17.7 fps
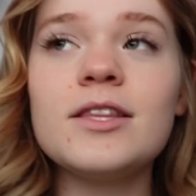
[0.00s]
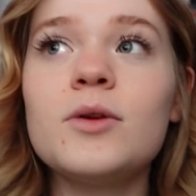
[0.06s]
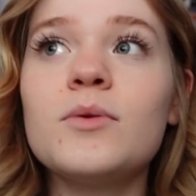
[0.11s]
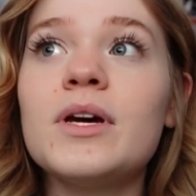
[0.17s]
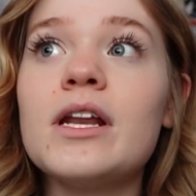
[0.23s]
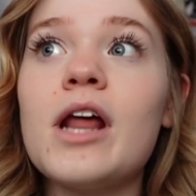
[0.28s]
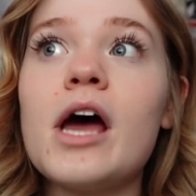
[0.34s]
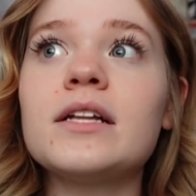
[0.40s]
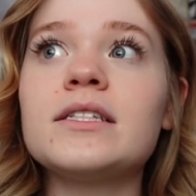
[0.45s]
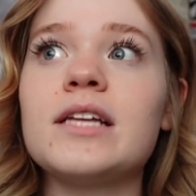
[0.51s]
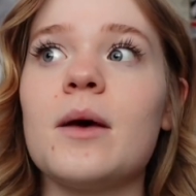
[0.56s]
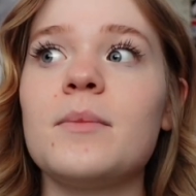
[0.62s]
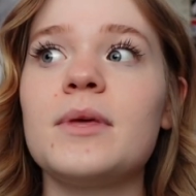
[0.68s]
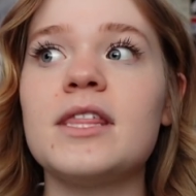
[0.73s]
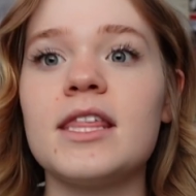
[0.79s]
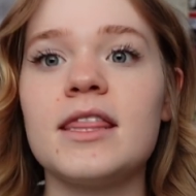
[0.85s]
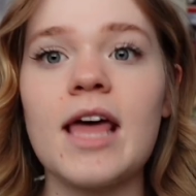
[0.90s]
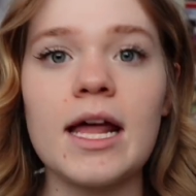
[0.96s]
You cannot tell
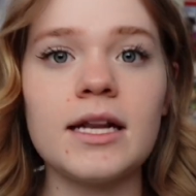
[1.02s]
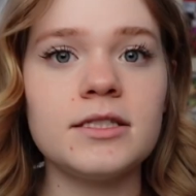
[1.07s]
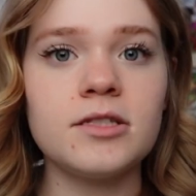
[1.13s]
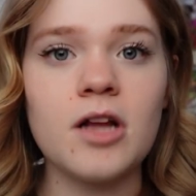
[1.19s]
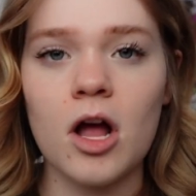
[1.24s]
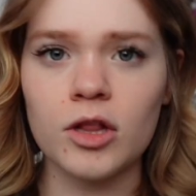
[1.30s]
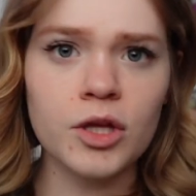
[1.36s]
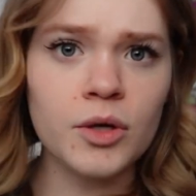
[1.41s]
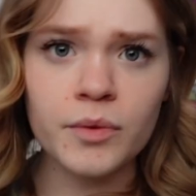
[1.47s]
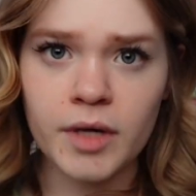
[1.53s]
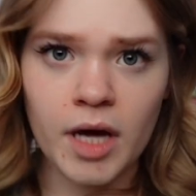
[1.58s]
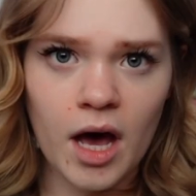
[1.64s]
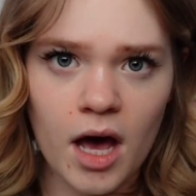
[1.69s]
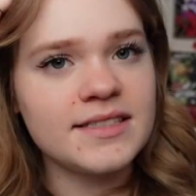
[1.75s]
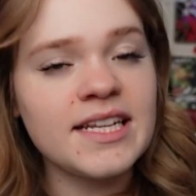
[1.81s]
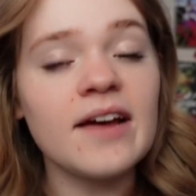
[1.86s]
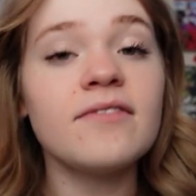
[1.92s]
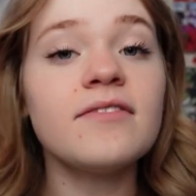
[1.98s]
me that that is not Luca.
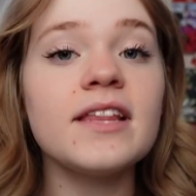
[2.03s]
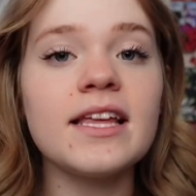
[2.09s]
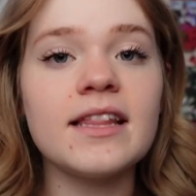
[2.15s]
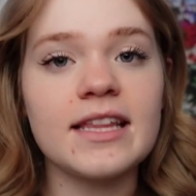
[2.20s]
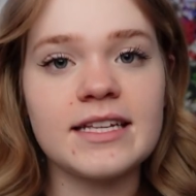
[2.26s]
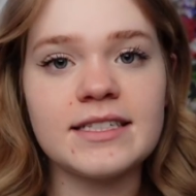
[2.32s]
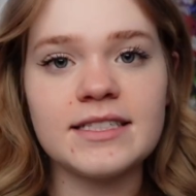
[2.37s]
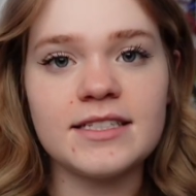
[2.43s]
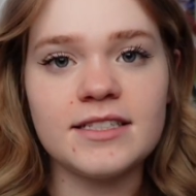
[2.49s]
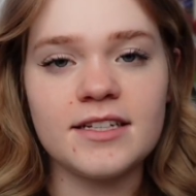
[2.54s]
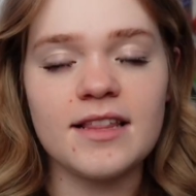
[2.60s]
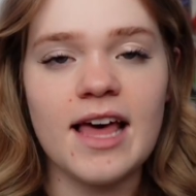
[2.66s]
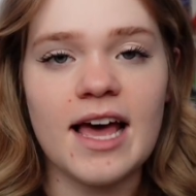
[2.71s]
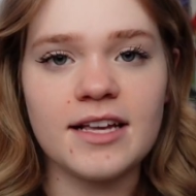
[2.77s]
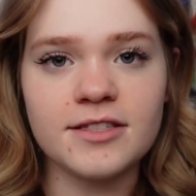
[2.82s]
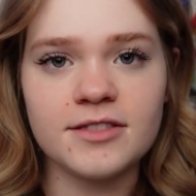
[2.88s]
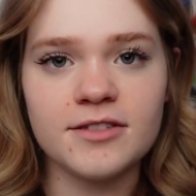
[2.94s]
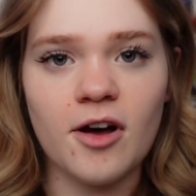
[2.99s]
Definitely listen to
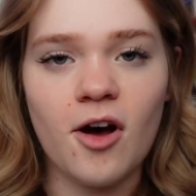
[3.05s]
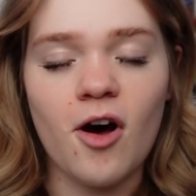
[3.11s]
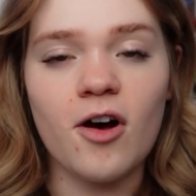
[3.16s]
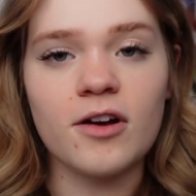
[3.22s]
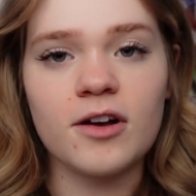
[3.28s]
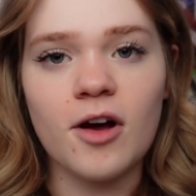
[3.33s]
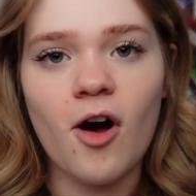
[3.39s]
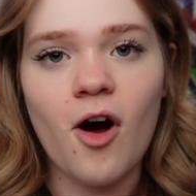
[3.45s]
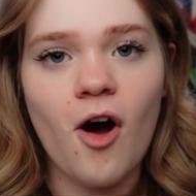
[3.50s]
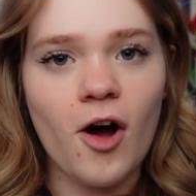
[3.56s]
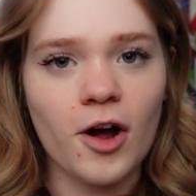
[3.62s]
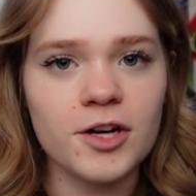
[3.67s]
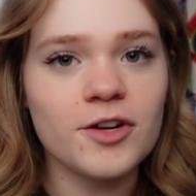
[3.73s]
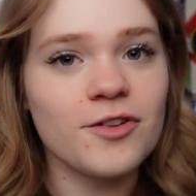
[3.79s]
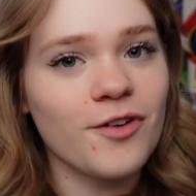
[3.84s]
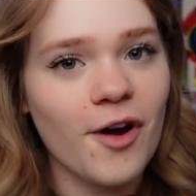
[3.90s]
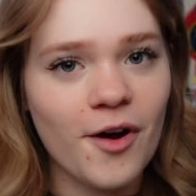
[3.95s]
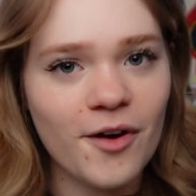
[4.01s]
that song on
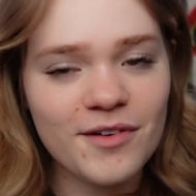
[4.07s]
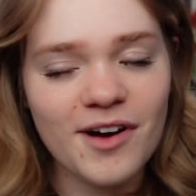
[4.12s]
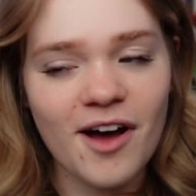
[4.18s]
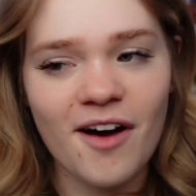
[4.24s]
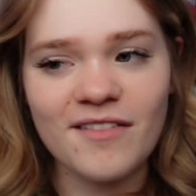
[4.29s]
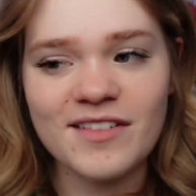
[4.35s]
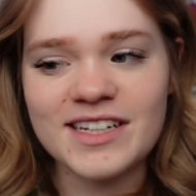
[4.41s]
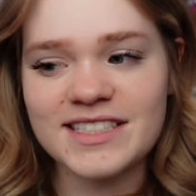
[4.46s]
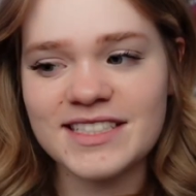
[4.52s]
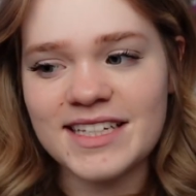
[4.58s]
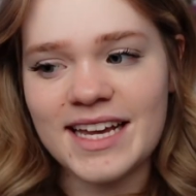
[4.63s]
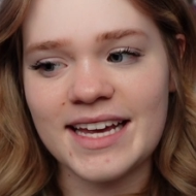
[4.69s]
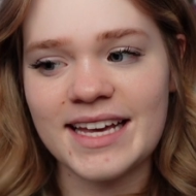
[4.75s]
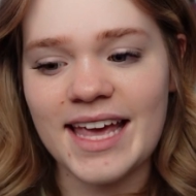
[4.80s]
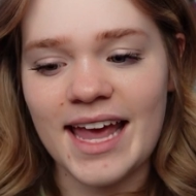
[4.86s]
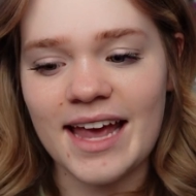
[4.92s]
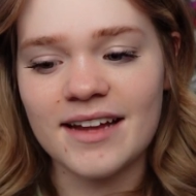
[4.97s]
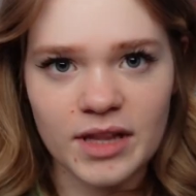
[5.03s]
your own. Obviously I
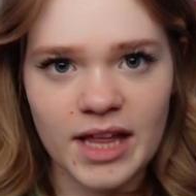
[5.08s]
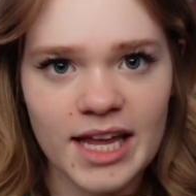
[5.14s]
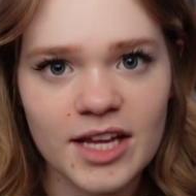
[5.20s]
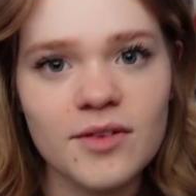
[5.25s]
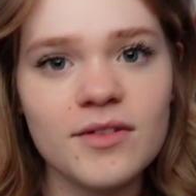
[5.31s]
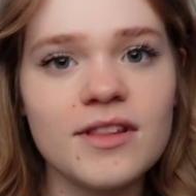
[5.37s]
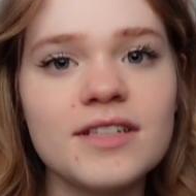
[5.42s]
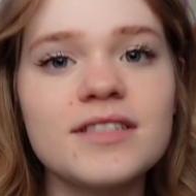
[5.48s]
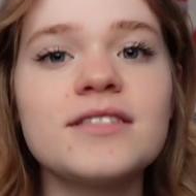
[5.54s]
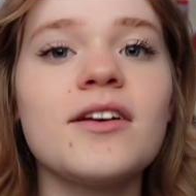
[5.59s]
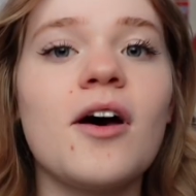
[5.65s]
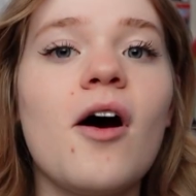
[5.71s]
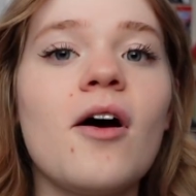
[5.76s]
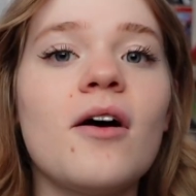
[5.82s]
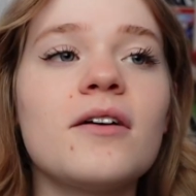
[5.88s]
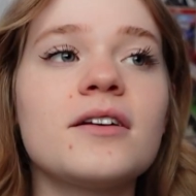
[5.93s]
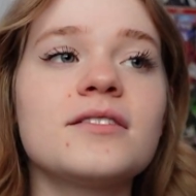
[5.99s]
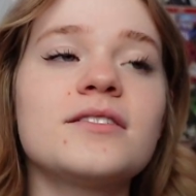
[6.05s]
can't play you this
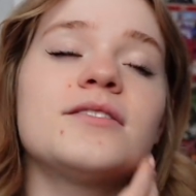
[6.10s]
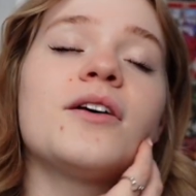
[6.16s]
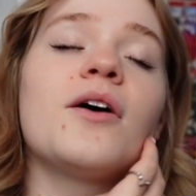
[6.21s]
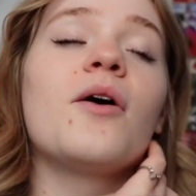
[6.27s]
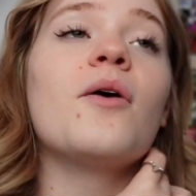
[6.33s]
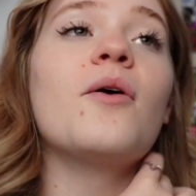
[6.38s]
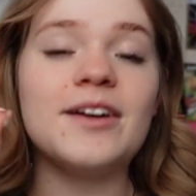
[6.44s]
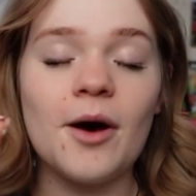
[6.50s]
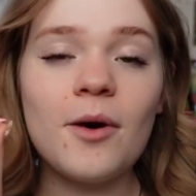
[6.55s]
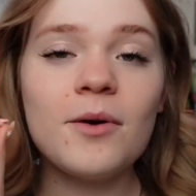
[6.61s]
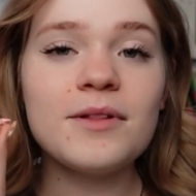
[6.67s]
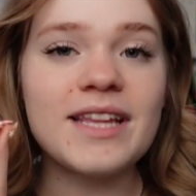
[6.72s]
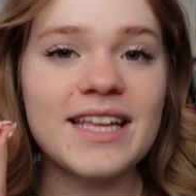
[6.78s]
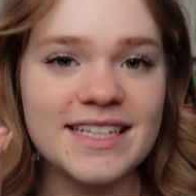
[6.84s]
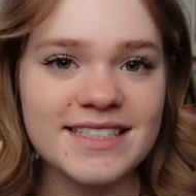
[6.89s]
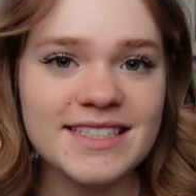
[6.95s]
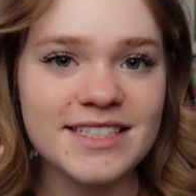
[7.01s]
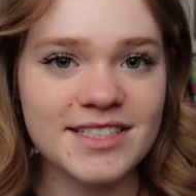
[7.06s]
song, so go
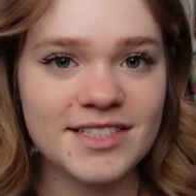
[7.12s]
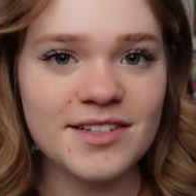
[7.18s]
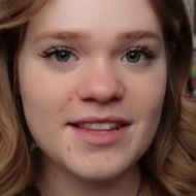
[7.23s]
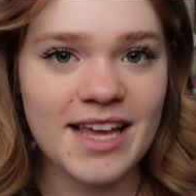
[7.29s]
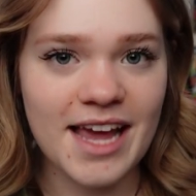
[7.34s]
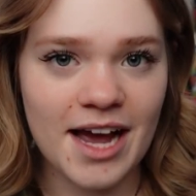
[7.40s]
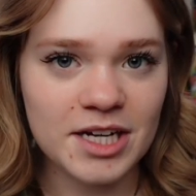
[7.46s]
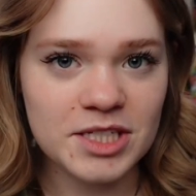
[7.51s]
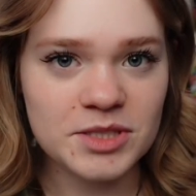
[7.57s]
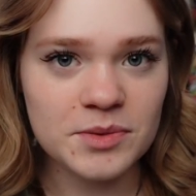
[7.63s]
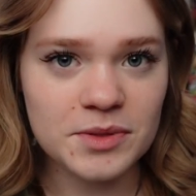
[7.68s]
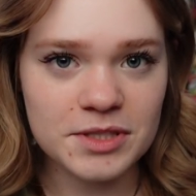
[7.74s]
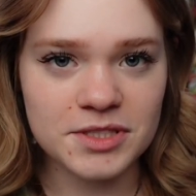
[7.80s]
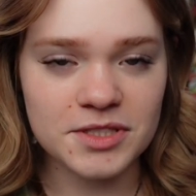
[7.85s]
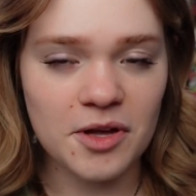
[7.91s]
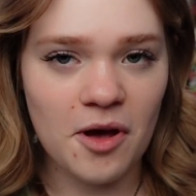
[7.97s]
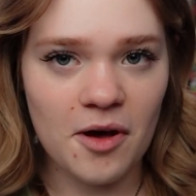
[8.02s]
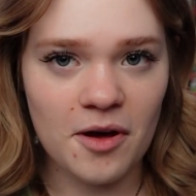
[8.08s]
listen to the actual
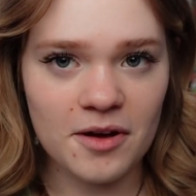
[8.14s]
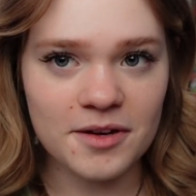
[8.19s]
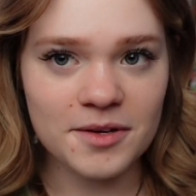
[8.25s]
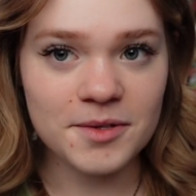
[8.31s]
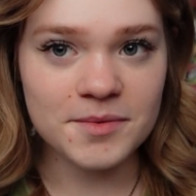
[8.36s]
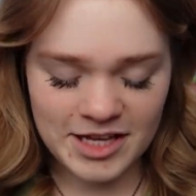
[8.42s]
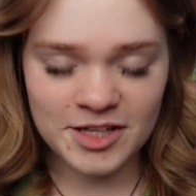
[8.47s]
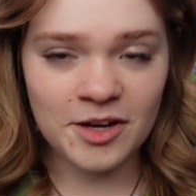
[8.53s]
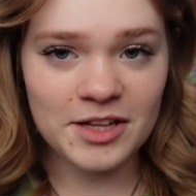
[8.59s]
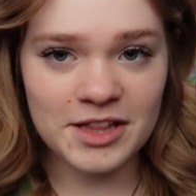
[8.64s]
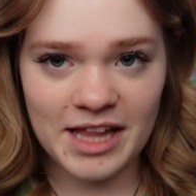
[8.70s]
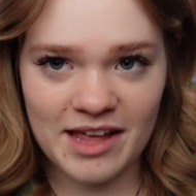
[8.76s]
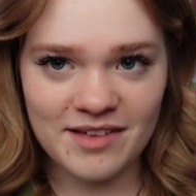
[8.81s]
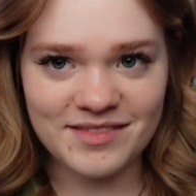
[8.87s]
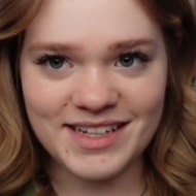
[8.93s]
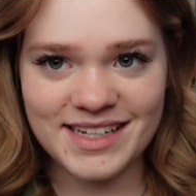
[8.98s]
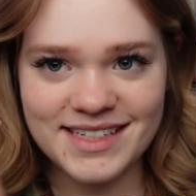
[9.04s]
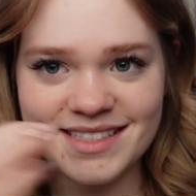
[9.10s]
song. You'll
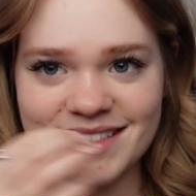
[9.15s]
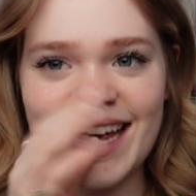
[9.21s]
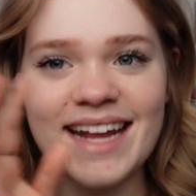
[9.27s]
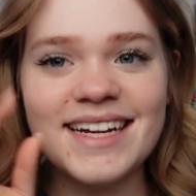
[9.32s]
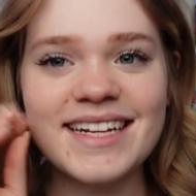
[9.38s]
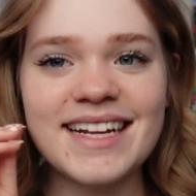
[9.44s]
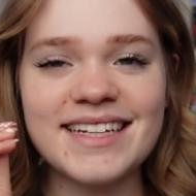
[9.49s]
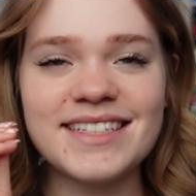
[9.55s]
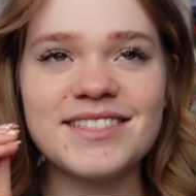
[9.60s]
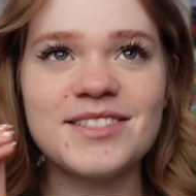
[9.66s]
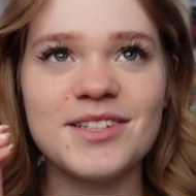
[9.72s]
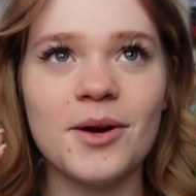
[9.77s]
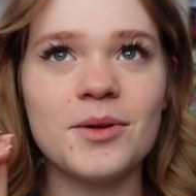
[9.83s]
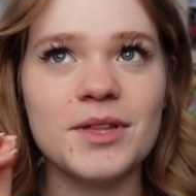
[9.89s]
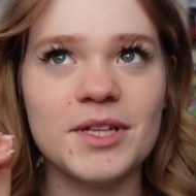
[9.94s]
love it. And it is so